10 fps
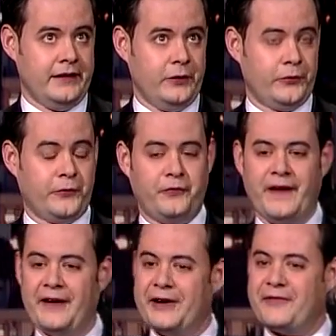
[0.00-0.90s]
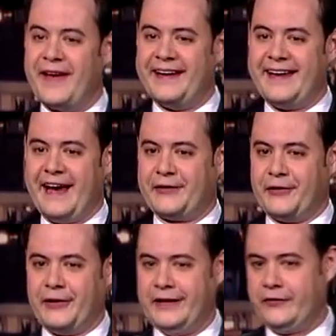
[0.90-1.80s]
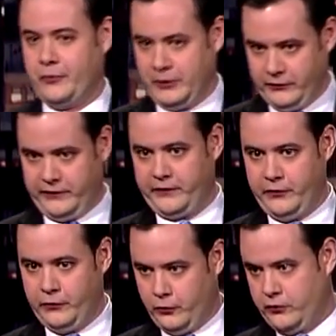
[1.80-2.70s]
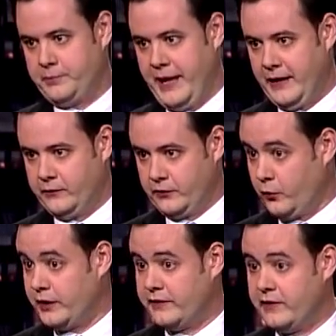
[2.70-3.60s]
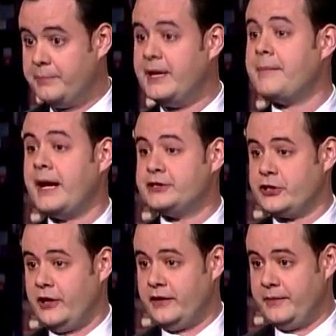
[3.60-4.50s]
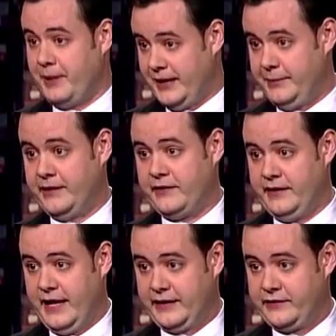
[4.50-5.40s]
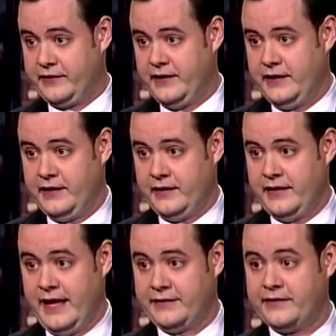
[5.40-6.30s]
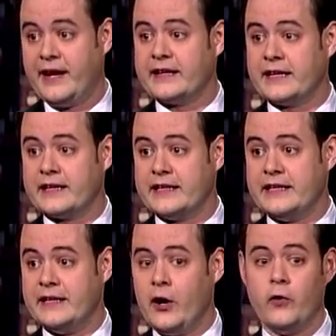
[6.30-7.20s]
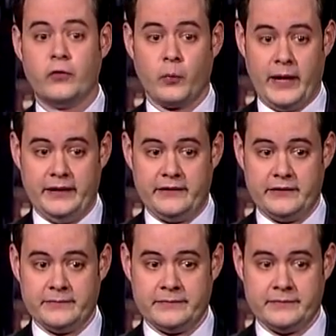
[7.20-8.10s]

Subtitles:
He was a very fat doctor, and he told me you're 6'2", 200 pounds, according to the BMI chart, the body mass index. That's technically overweight.